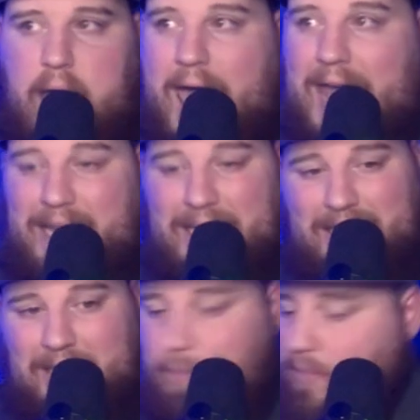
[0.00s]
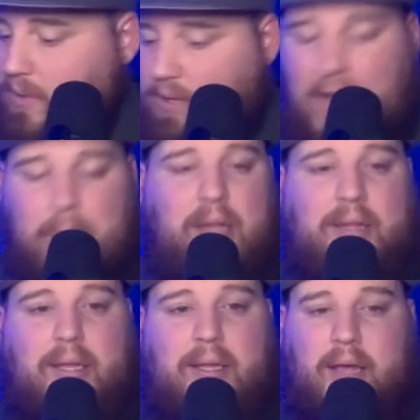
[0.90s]
And damn it,
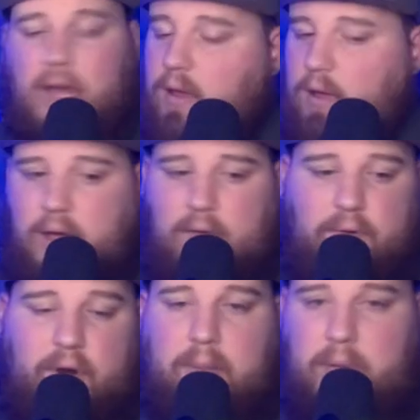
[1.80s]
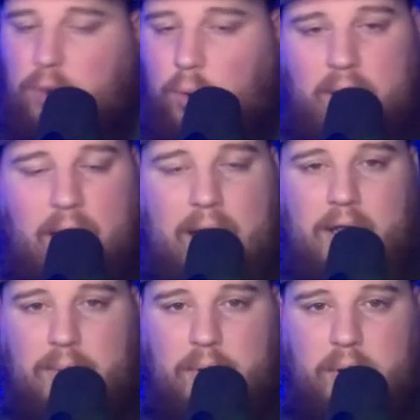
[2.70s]
if we're going to be totally
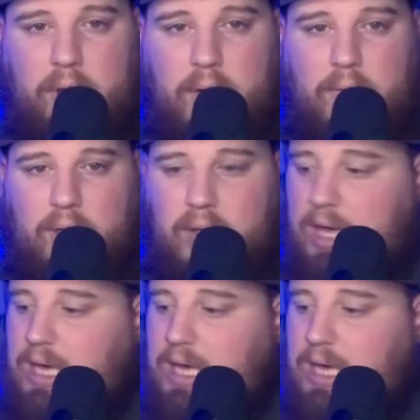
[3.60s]
honest with ourselves,